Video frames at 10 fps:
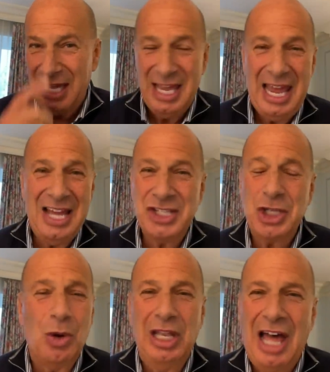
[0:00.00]
And
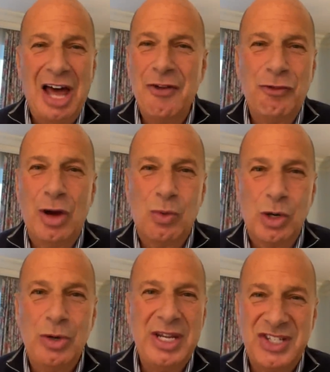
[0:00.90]
so a lot of what
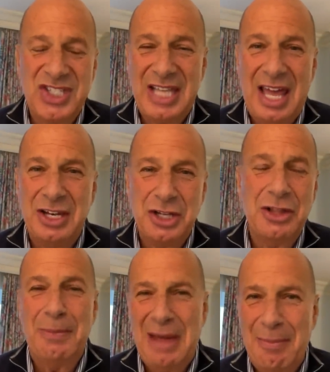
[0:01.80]
Rudy said to the
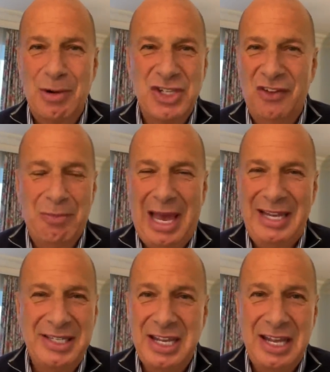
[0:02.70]
members of my
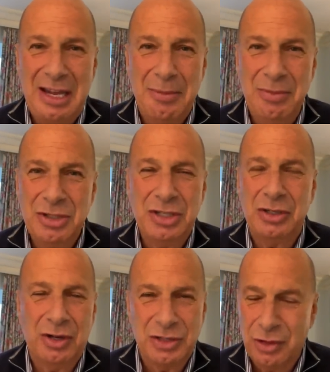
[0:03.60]
team, to,
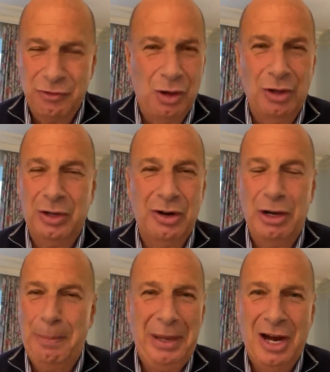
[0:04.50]
to Volker and to
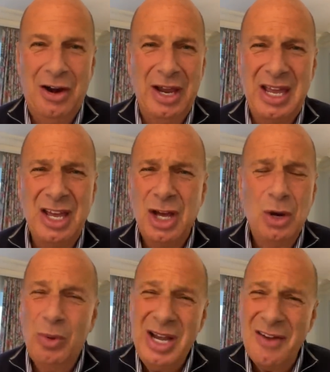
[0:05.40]
Perry,
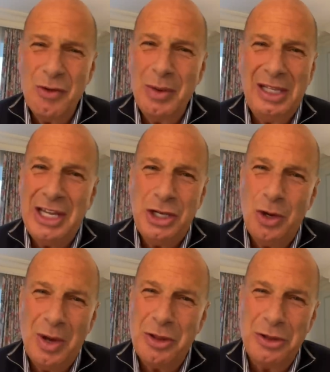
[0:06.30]
we never really knew
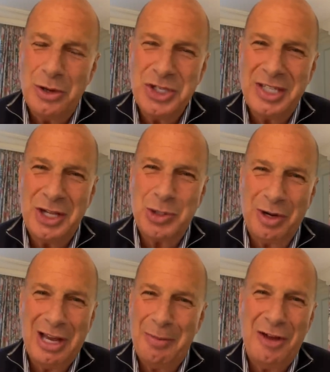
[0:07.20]
whether those things were
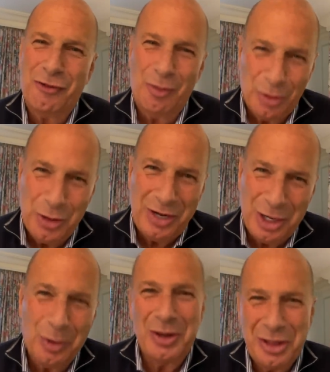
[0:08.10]
coming from Rudy or
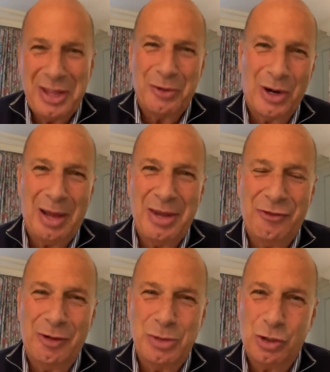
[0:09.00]
whether they were coming
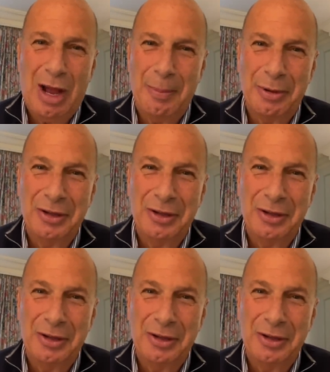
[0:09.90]
from Trump.